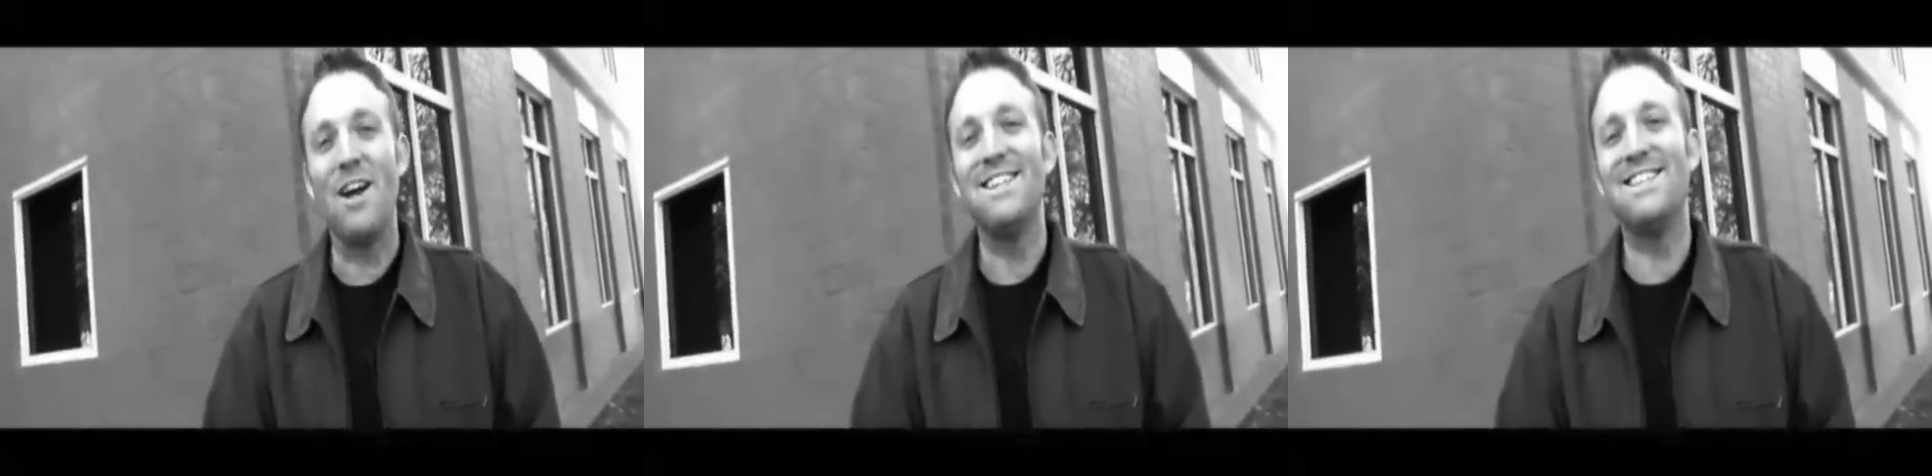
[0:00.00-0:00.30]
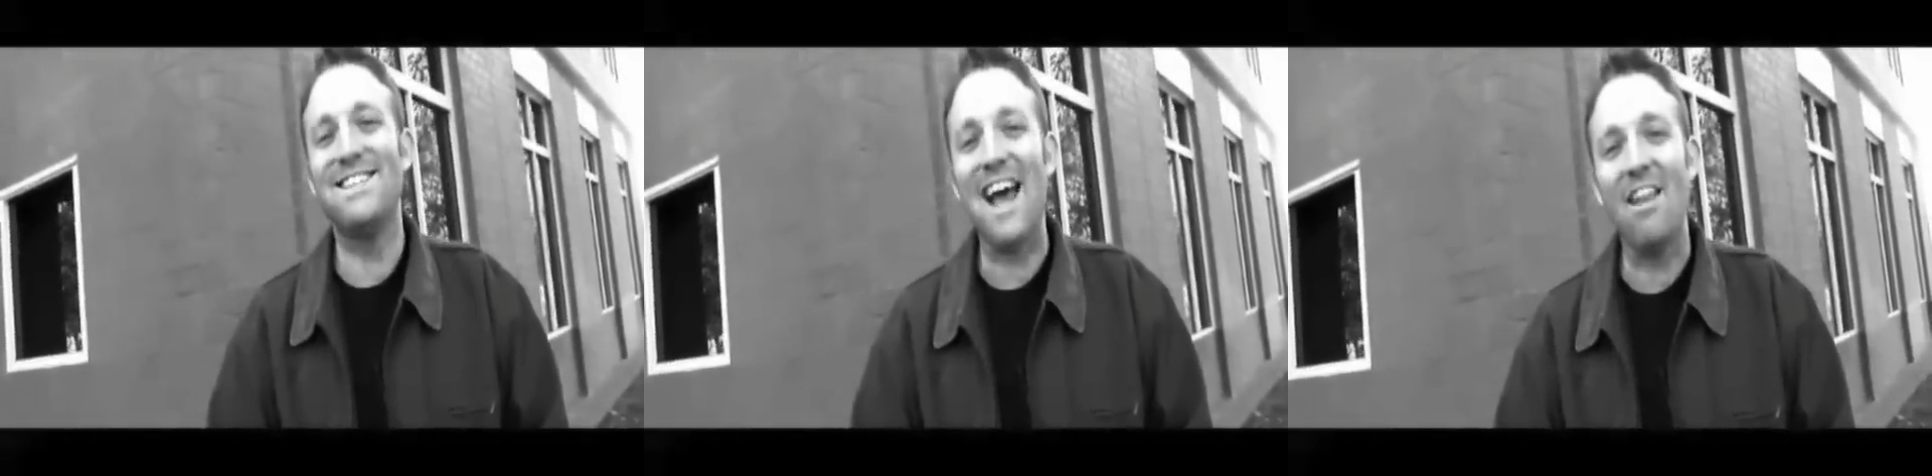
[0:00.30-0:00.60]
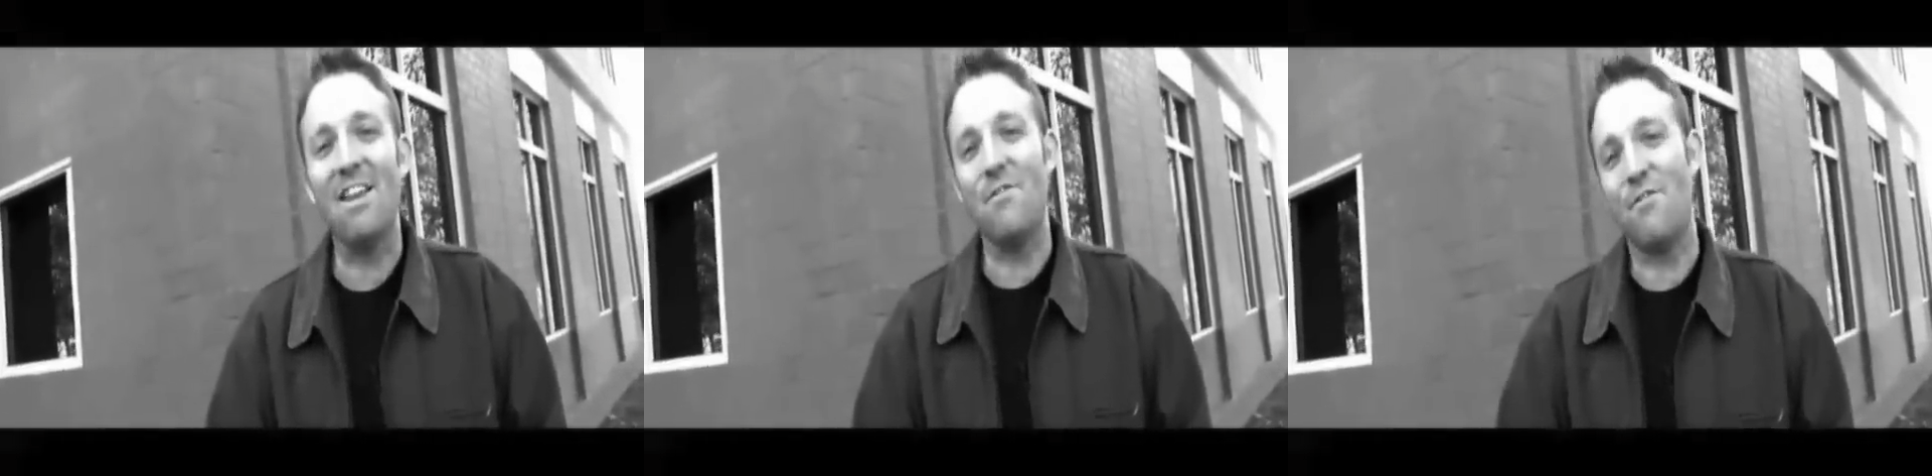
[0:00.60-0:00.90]

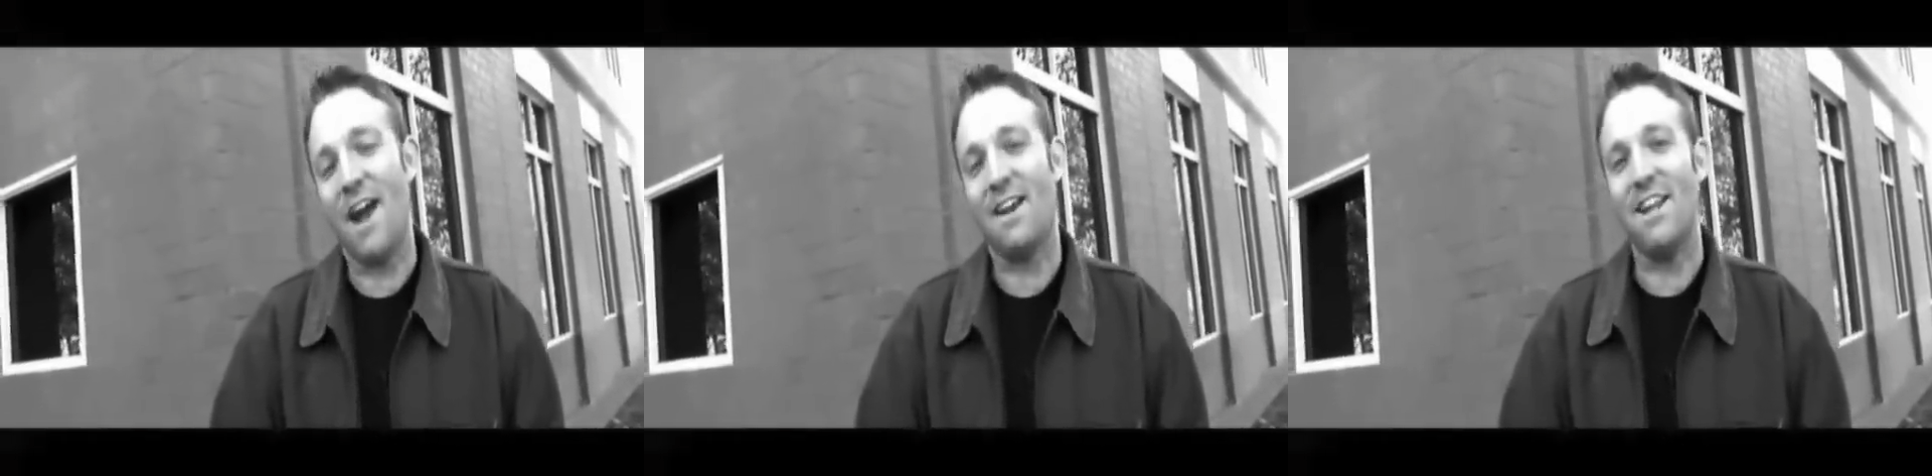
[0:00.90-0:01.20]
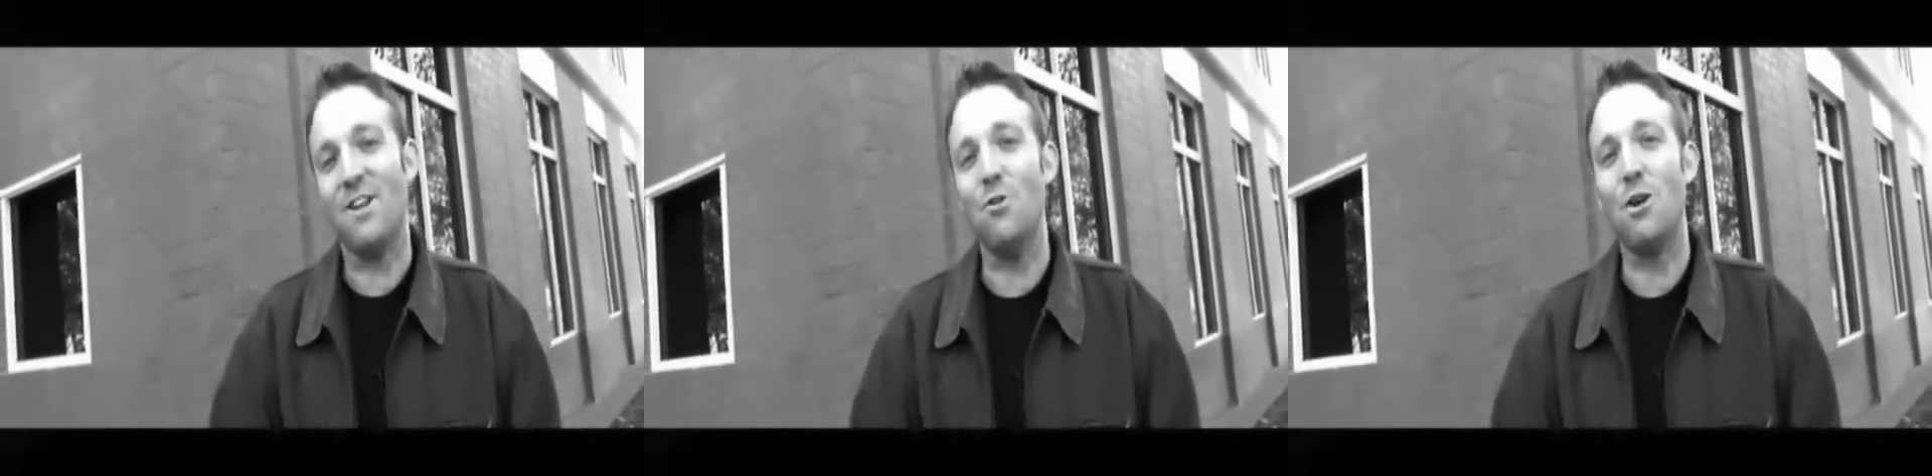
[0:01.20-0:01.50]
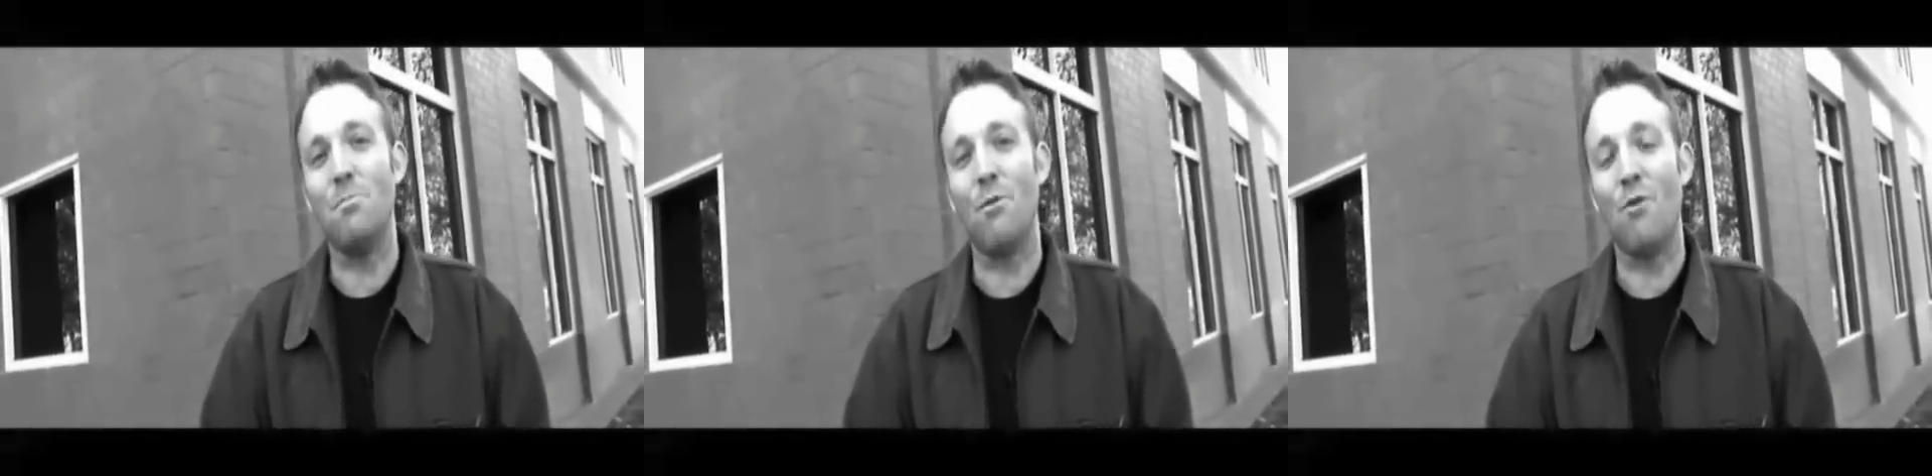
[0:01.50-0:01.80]
solid effect that you
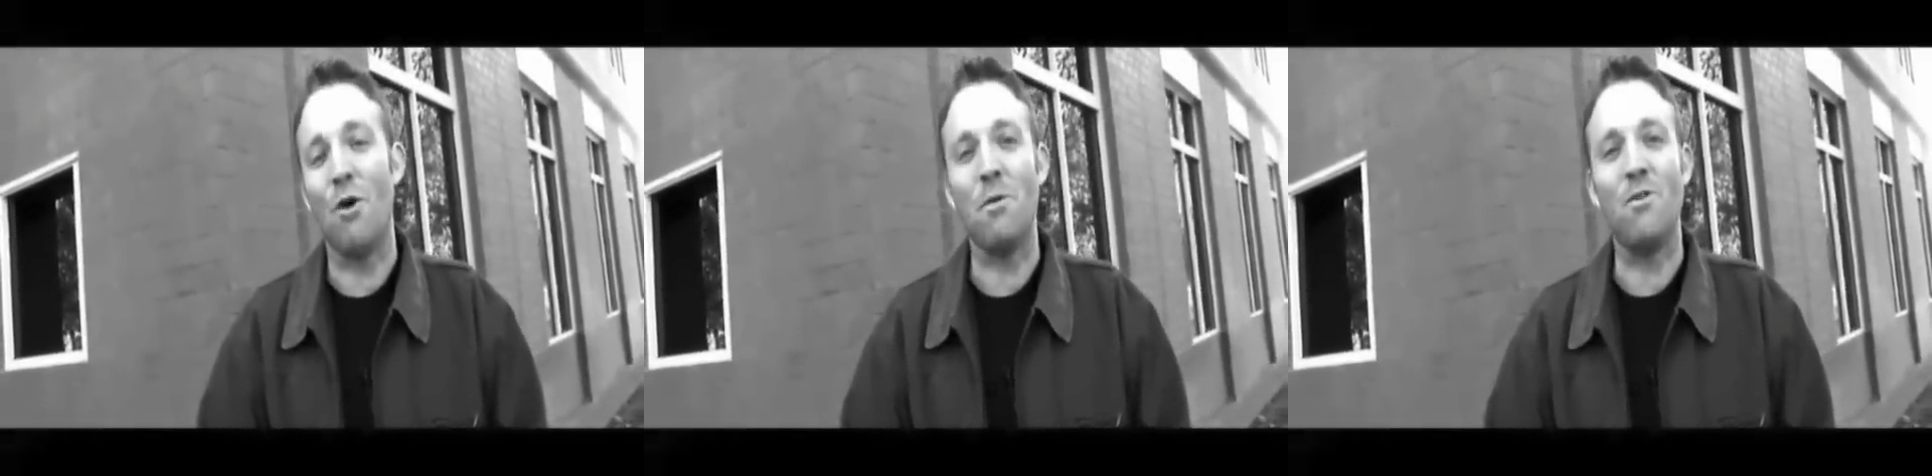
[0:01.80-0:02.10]
can perform